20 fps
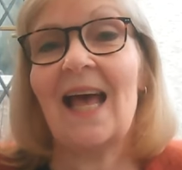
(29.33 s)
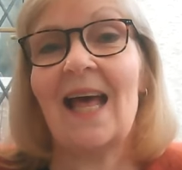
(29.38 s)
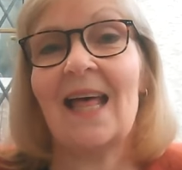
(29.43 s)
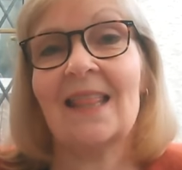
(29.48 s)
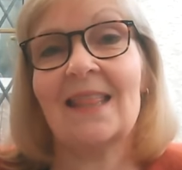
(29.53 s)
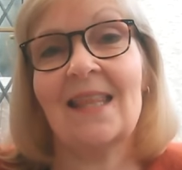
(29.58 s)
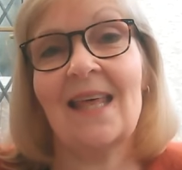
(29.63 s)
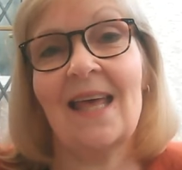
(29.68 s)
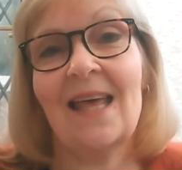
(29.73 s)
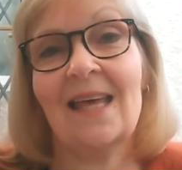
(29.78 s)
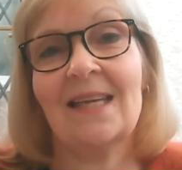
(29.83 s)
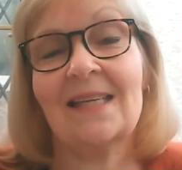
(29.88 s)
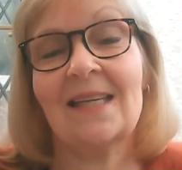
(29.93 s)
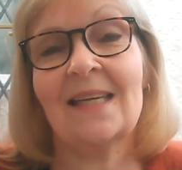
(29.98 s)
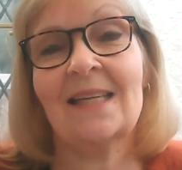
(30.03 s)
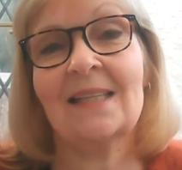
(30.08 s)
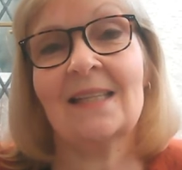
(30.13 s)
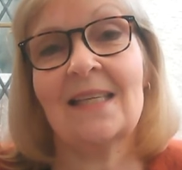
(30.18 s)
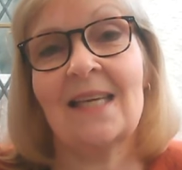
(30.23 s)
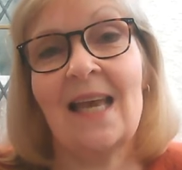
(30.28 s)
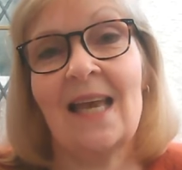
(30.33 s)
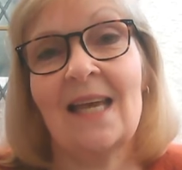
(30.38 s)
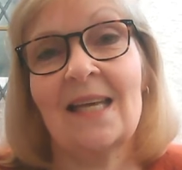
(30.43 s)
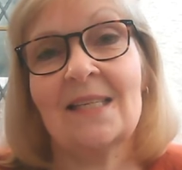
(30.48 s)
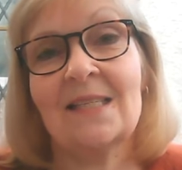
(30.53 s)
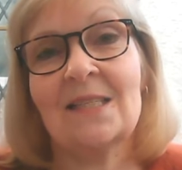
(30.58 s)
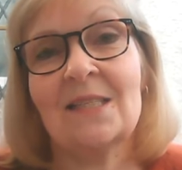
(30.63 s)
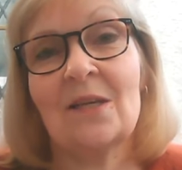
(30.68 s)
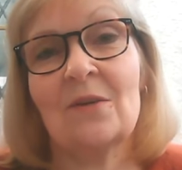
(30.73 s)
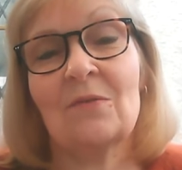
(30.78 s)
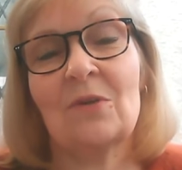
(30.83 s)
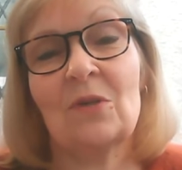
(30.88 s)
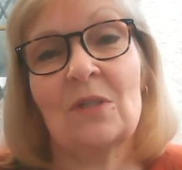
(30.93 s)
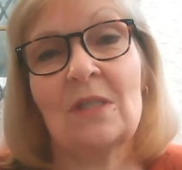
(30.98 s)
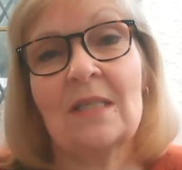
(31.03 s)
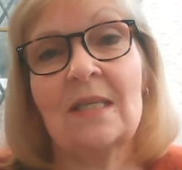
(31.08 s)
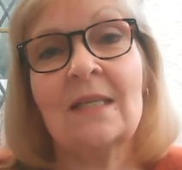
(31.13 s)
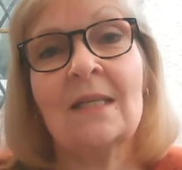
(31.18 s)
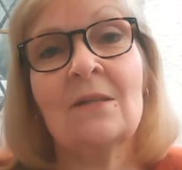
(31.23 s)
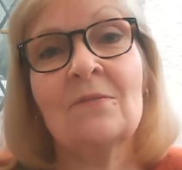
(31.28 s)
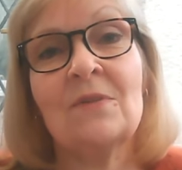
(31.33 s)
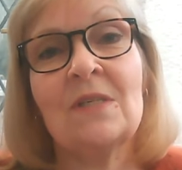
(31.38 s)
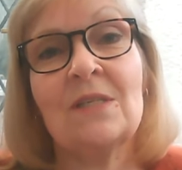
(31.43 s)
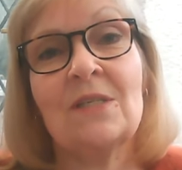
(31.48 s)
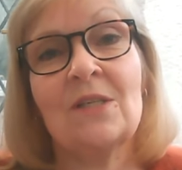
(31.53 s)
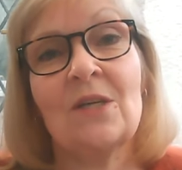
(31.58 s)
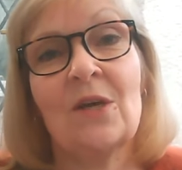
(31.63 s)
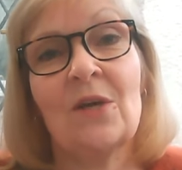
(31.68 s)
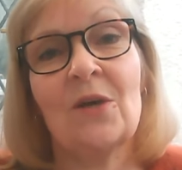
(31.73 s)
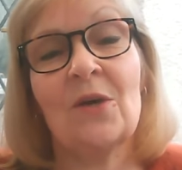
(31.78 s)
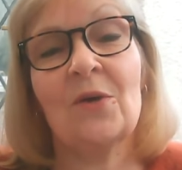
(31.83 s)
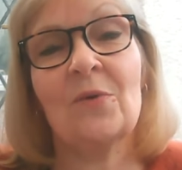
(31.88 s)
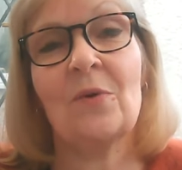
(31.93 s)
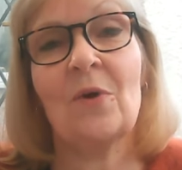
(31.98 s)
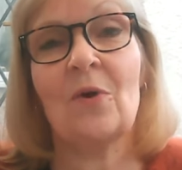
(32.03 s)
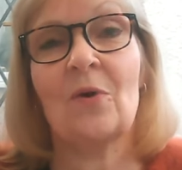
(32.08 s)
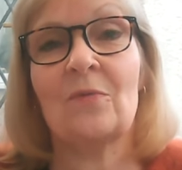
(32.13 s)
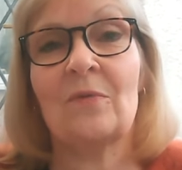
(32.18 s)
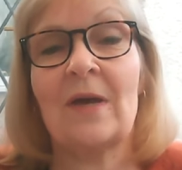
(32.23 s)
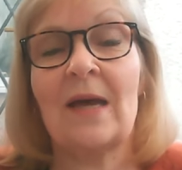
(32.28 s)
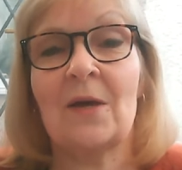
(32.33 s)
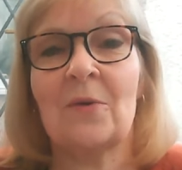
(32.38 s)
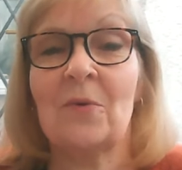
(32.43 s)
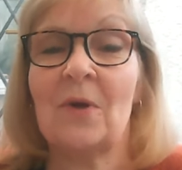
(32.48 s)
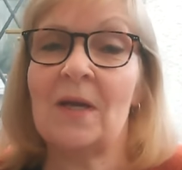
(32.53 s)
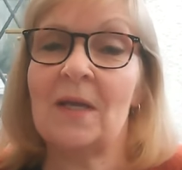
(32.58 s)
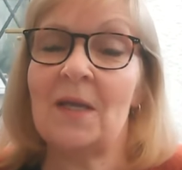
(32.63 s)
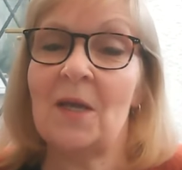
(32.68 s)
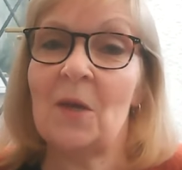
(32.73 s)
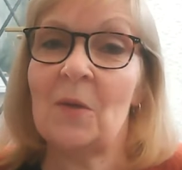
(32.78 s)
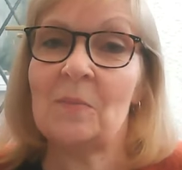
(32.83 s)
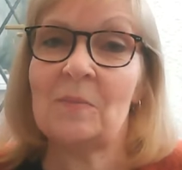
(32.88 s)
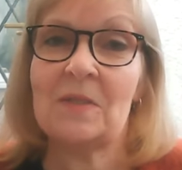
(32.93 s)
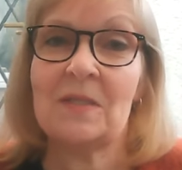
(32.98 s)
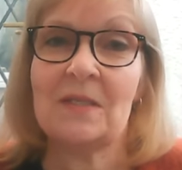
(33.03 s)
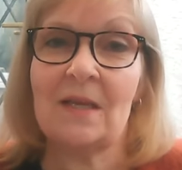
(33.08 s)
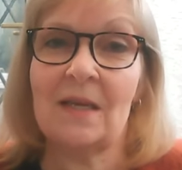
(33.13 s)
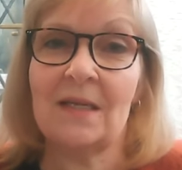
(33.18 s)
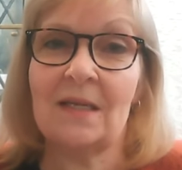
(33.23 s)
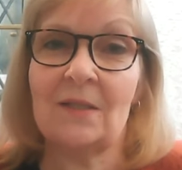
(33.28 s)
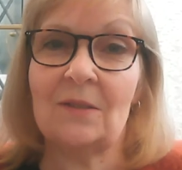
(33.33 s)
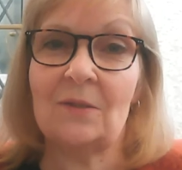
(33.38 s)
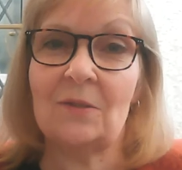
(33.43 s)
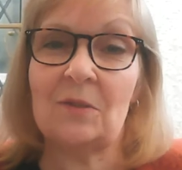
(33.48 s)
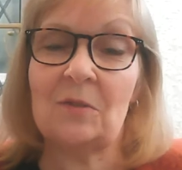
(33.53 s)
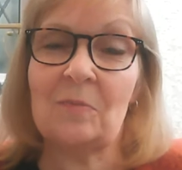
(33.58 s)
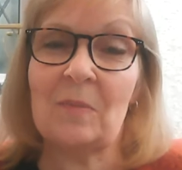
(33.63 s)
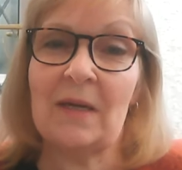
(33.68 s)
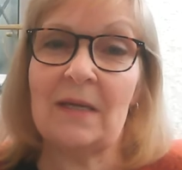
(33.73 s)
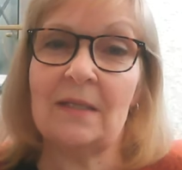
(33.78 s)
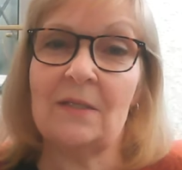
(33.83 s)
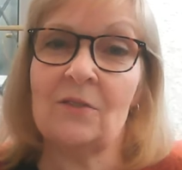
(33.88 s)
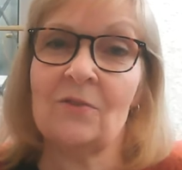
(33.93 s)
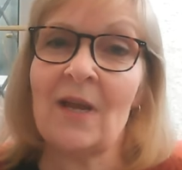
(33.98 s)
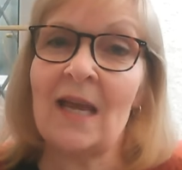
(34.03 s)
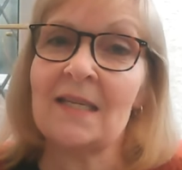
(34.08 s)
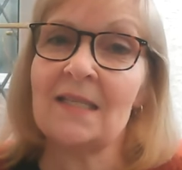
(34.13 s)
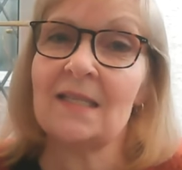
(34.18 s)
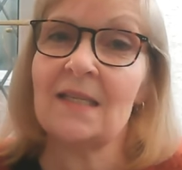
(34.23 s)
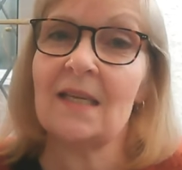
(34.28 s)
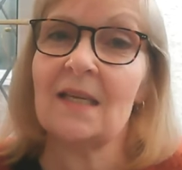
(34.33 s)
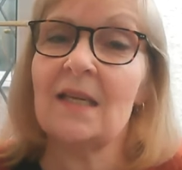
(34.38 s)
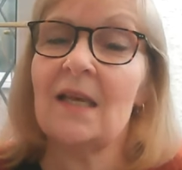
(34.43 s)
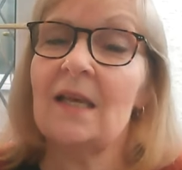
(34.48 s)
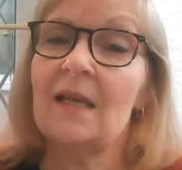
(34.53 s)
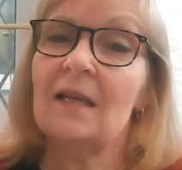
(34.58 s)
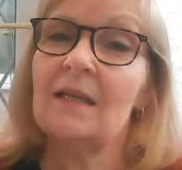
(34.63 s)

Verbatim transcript: and then at the end I've got a little video of how I upcycled my dresser